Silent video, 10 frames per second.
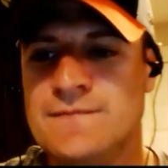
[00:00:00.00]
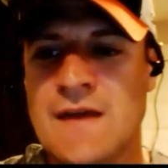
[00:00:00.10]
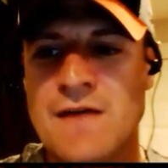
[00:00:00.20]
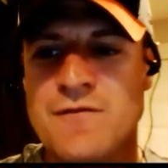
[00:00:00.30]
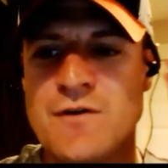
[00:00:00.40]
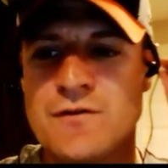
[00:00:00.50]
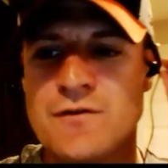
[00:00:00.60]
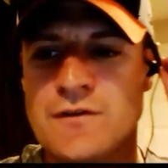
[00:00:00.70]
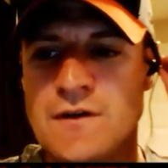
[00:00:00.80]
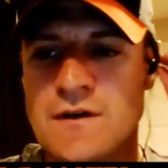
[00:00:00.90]
first
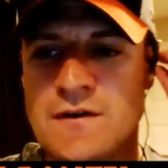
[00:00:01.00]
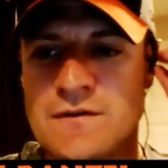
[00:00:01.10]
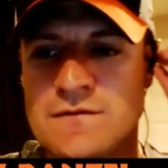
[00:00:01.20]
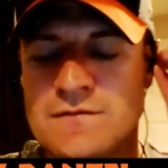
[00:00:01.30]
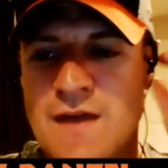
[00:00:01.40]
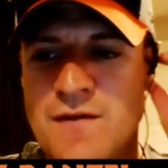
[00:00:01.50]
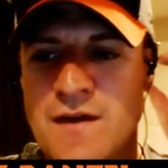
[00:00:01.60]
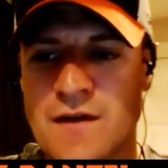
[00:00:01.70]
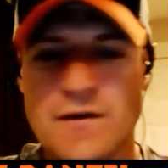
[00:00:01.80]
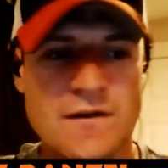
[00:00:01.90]
look,
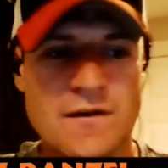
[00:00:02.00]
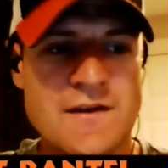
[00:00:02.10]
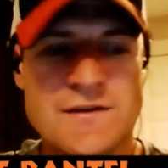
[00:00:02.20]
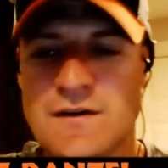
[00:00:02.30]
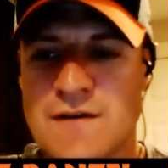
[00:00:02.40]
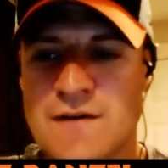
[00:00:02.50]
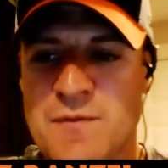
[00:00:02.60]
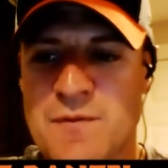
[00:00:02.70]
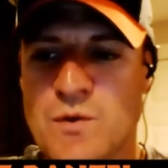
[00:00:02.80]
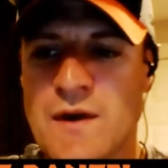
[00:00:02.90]
having it early this year
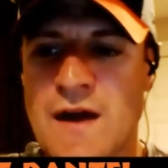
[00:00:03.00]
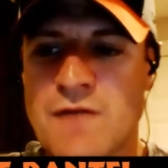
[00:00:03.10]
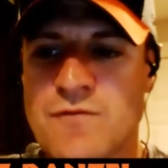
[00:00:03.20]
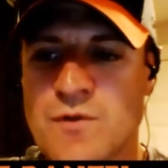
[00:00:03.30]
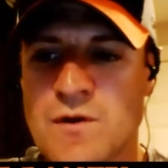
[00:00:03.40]
happened to work out for